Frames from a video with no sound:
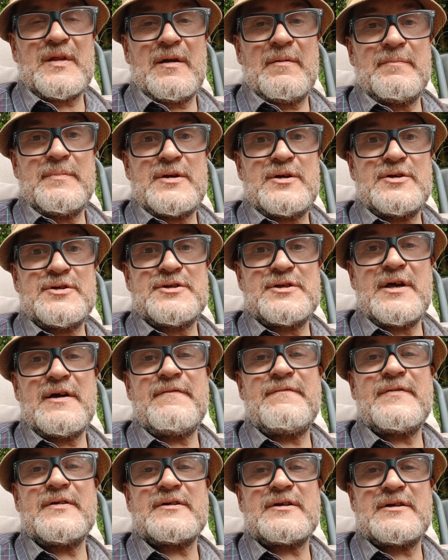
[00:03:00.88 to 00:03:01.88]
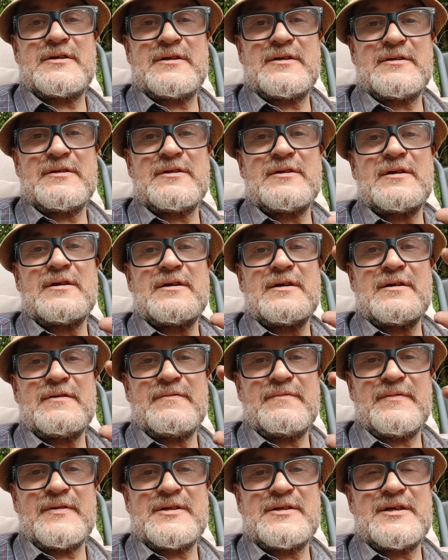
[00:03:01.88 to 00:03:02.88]
because they're fucking
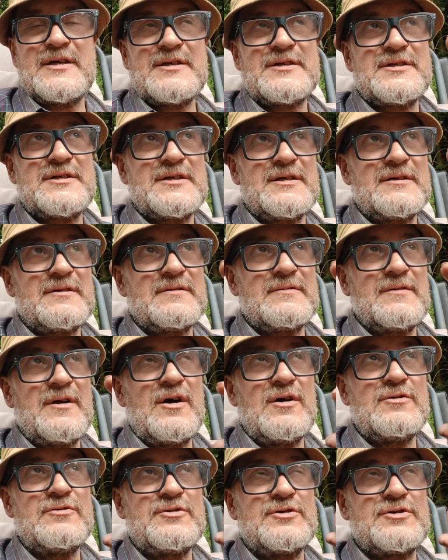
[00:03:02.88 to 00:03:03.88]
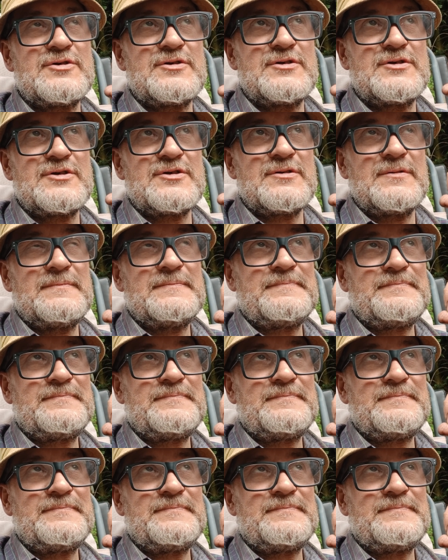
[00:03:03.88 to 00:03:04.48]
fantastic hosts,